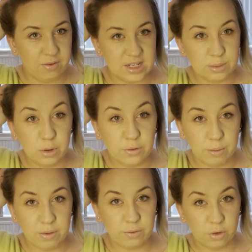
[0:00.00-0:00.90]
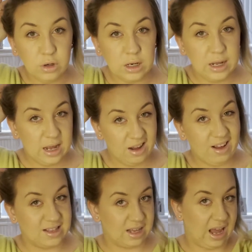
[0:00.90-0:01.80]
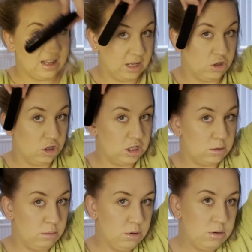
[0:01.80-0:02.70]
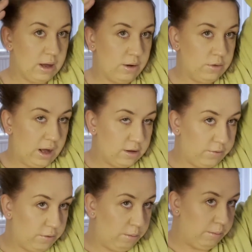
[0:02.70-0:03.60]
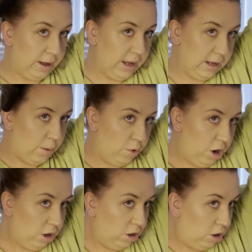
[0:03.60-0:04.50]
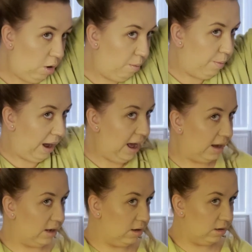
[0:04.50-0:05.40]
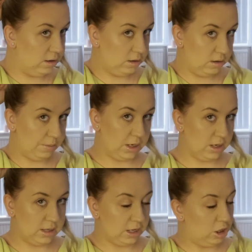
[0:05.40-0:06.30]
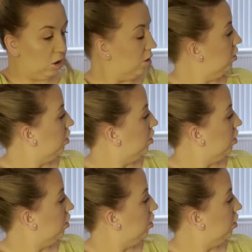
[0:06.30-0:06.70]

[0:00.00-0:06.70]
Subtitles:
visible from the front. If that's the case, then just smooth out that front bit. And we're not going to go back, because then you're